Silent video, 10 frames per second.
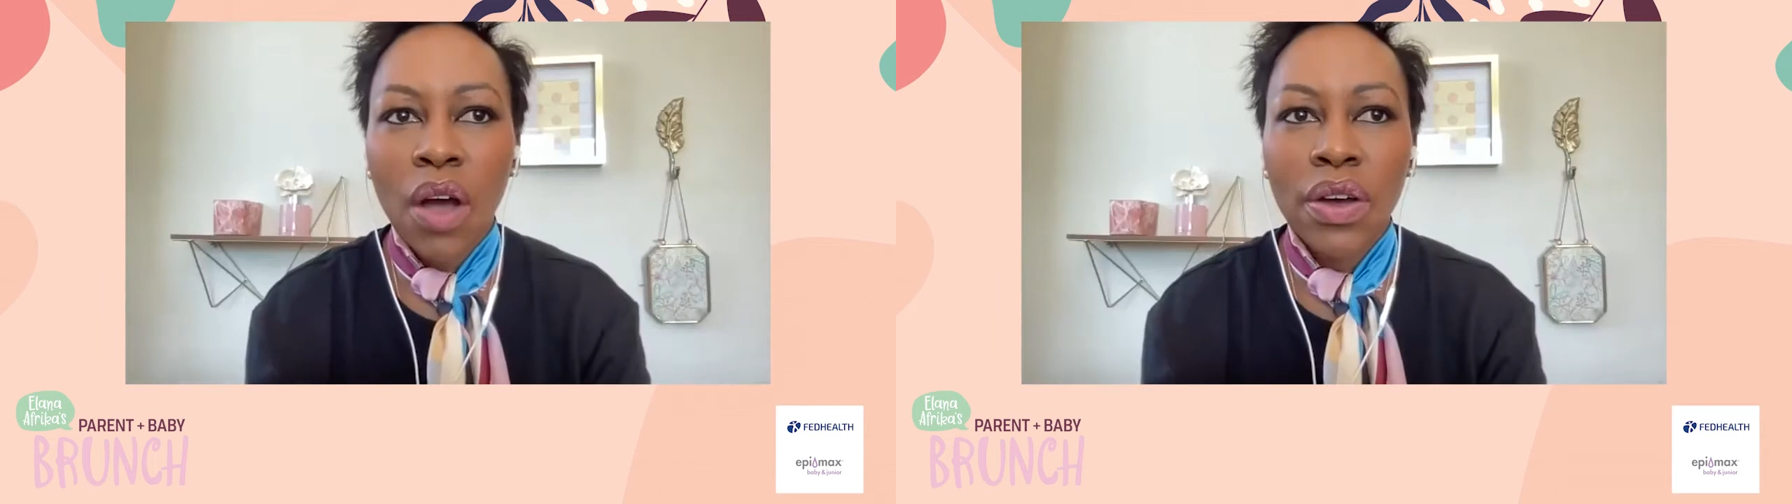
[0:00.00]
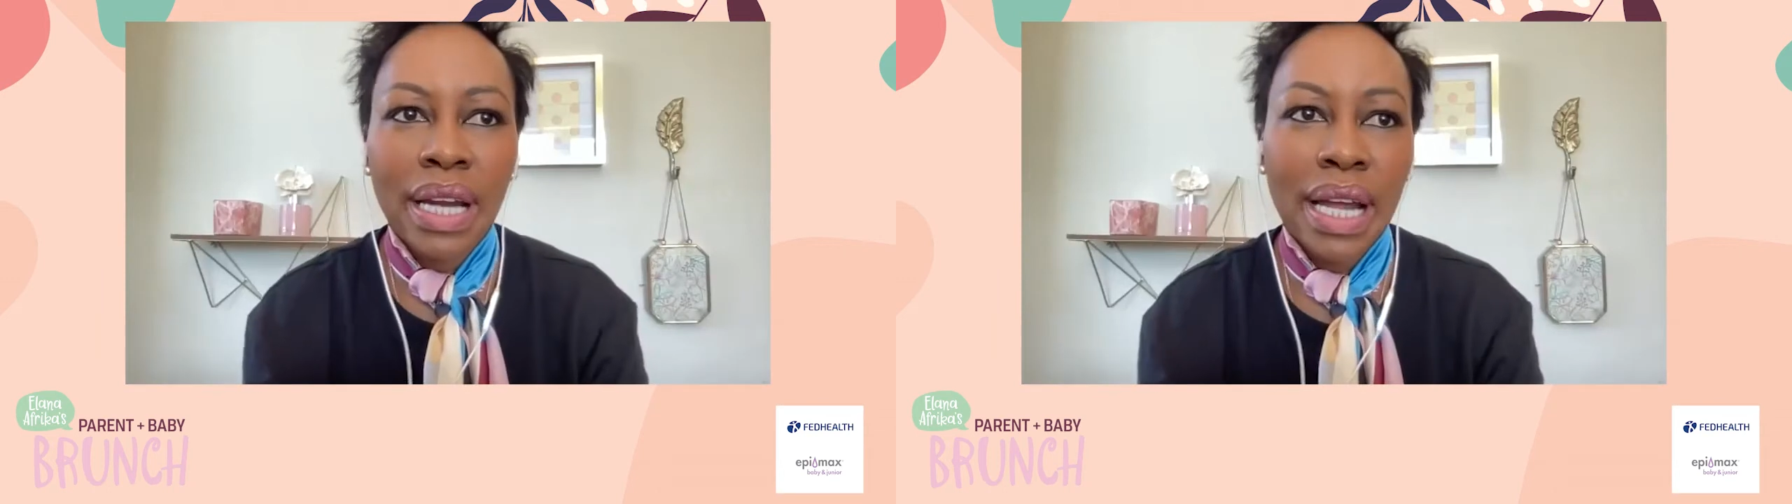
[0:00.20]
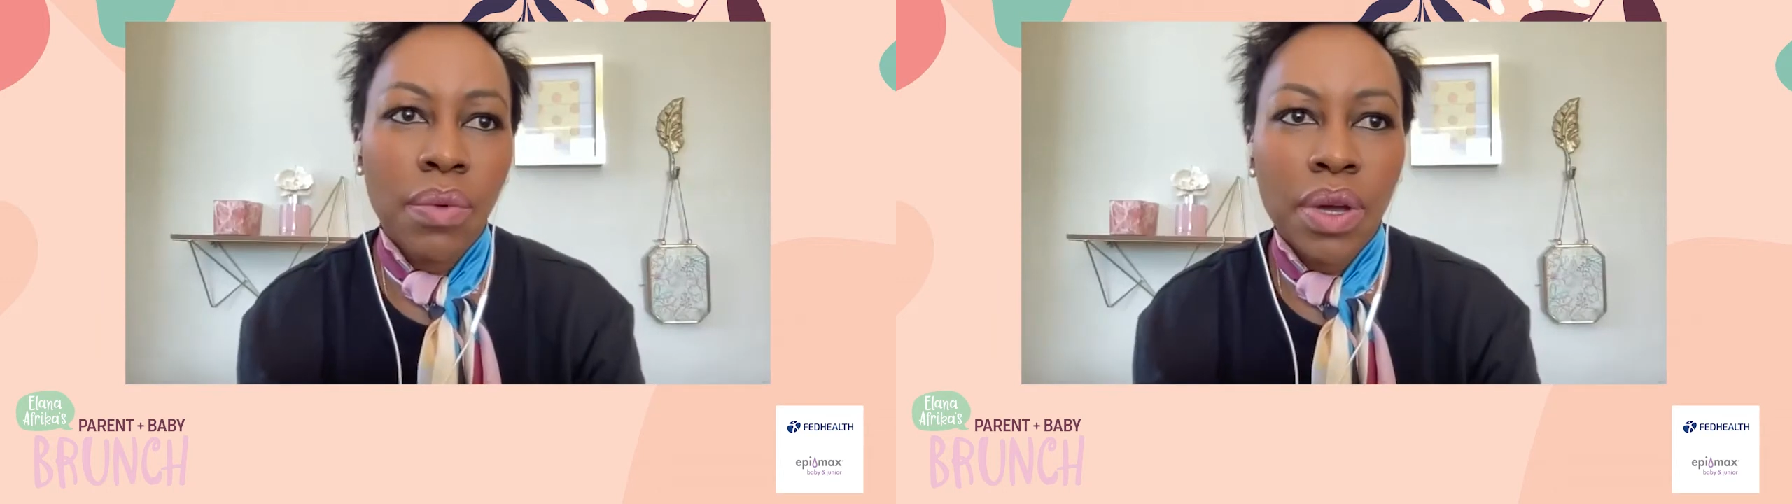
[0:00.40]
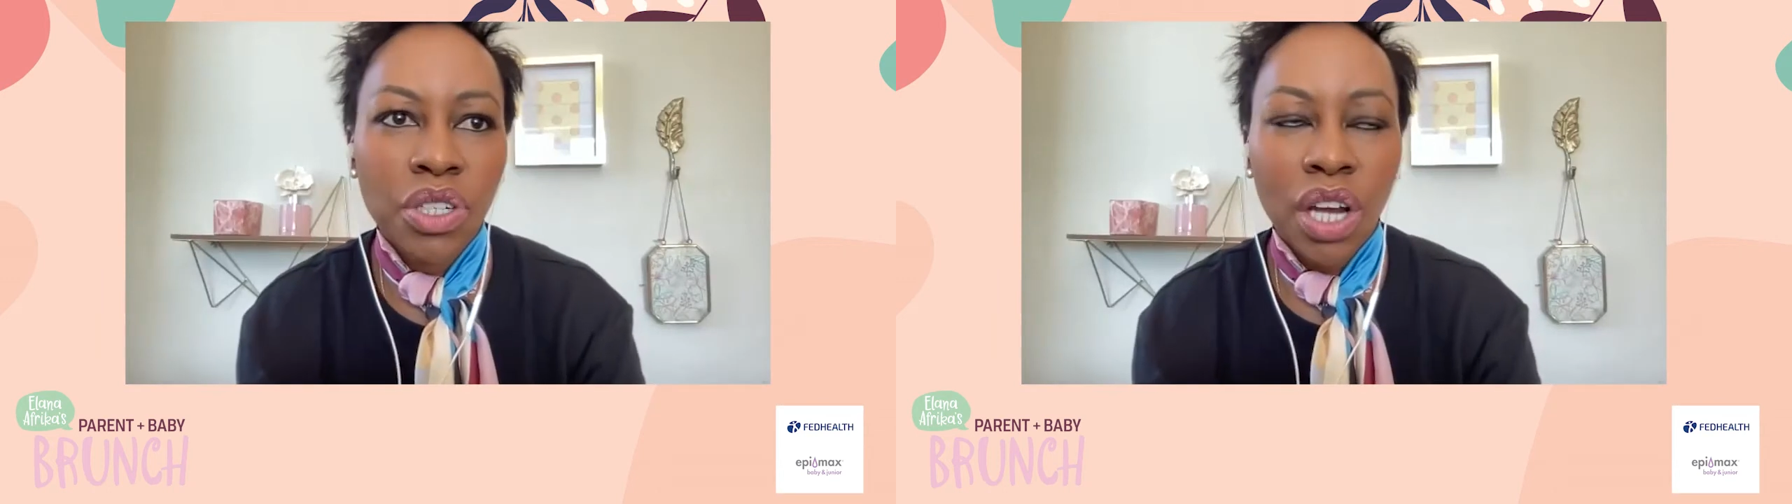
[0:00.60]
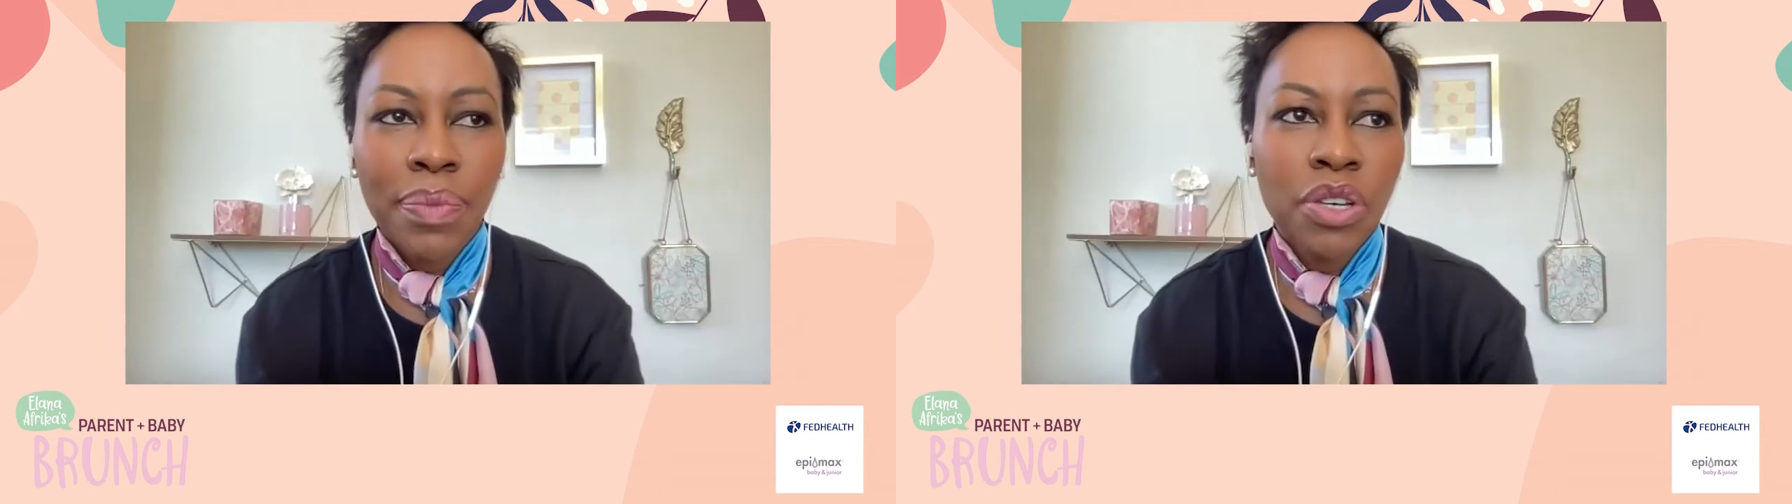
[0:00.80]
our own
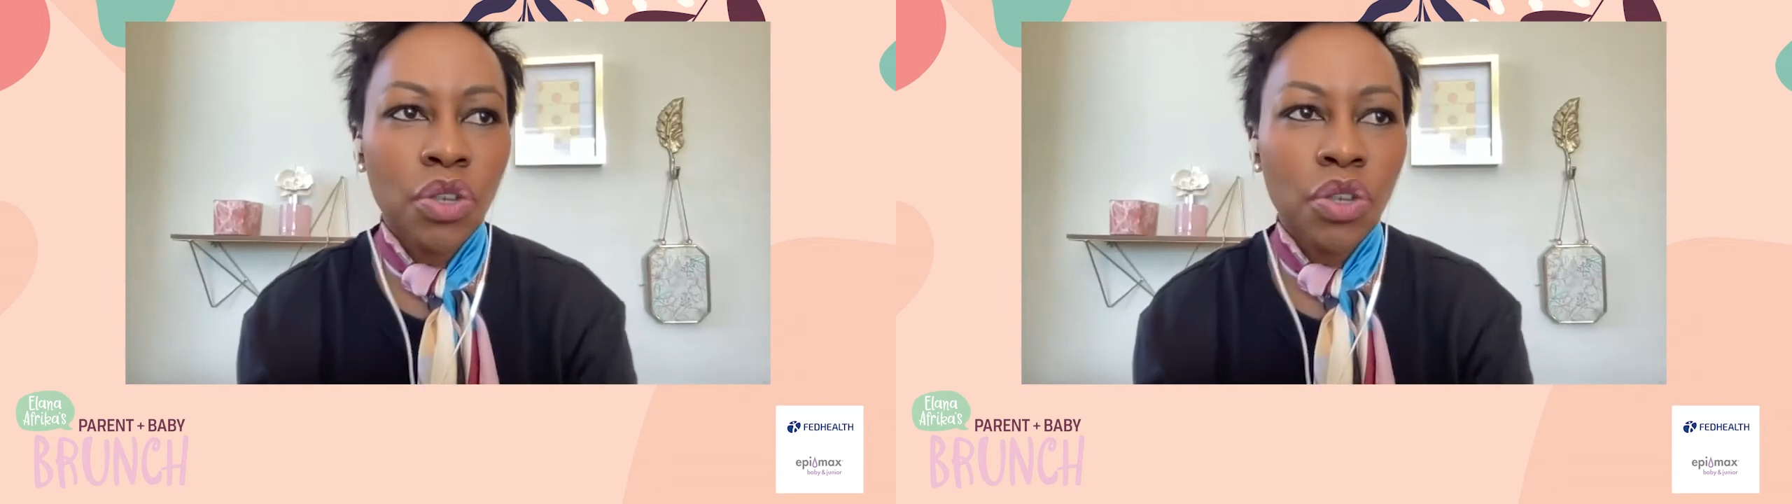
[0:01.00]
language? I mean,